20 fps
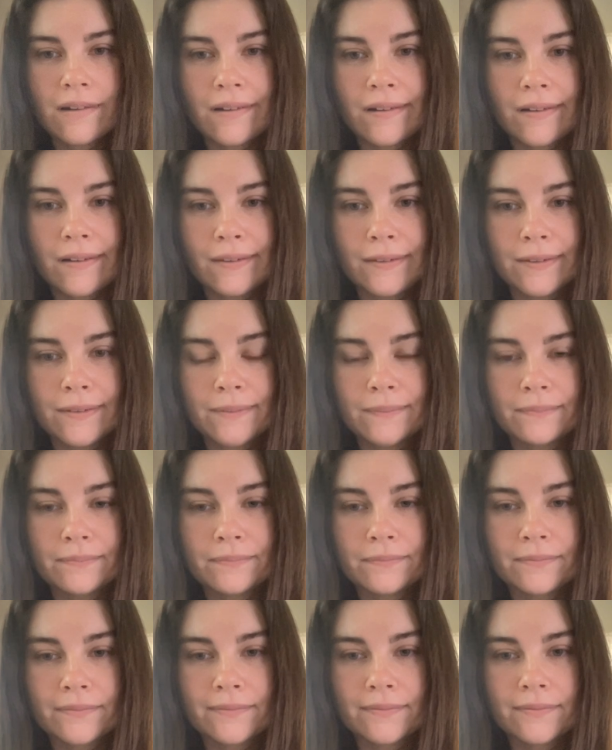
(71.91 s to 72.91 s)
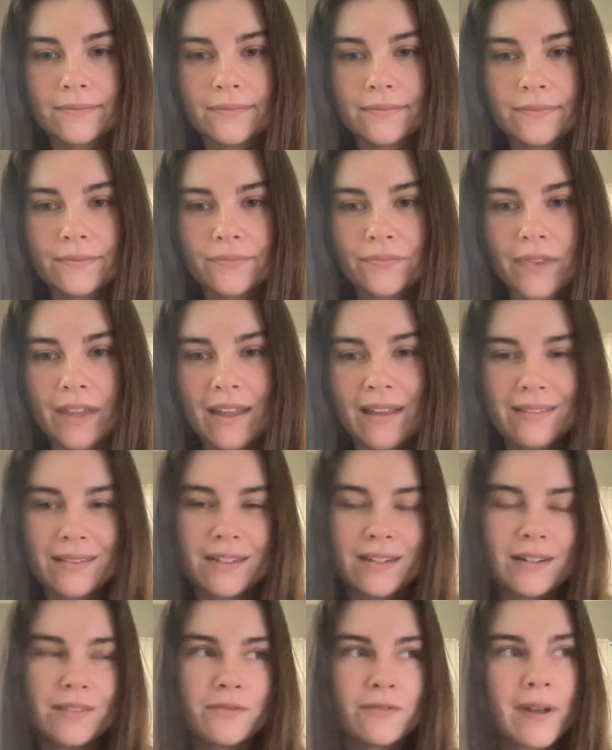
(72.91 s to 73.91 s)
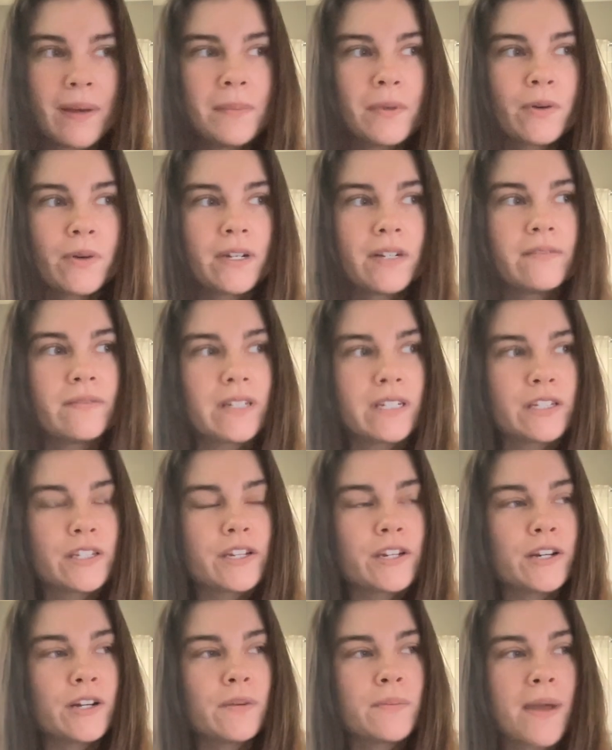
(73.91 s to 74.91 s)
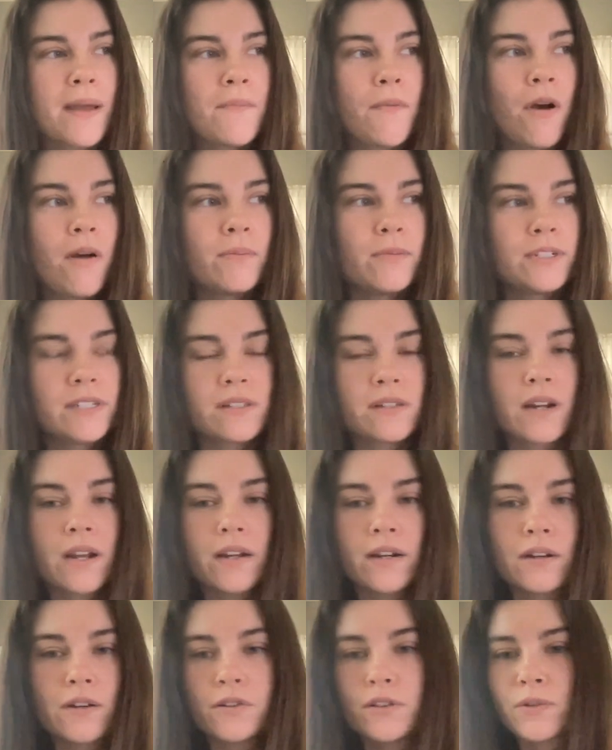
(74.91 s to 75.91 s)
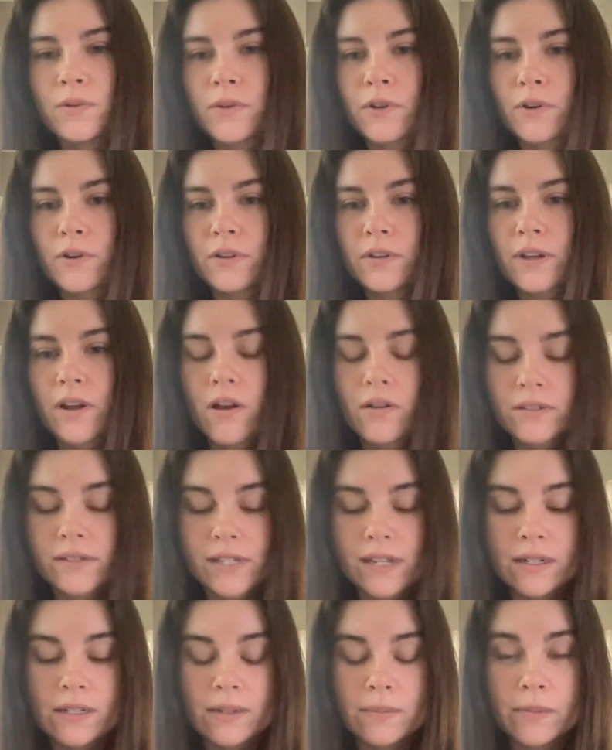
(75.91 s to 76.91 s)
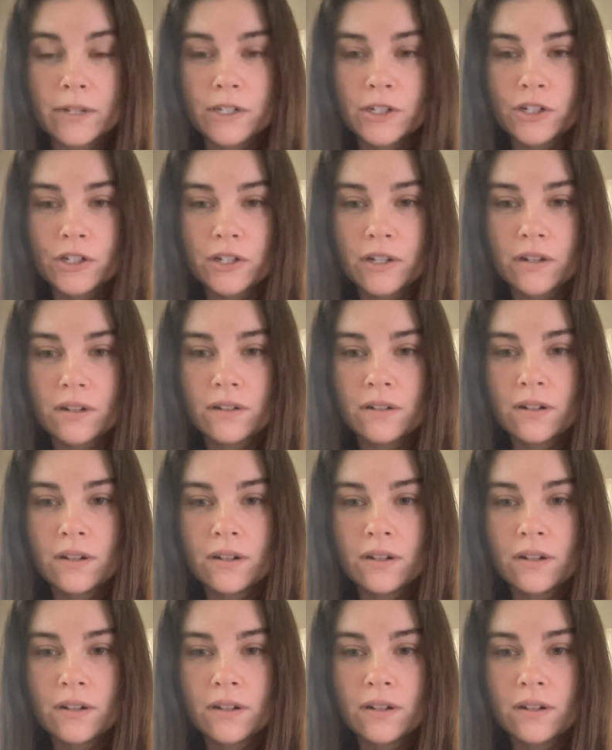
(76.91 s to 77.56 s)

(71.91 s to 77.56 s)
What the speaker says: And then in February of this year, my mom was diagnosed with early onset dementia.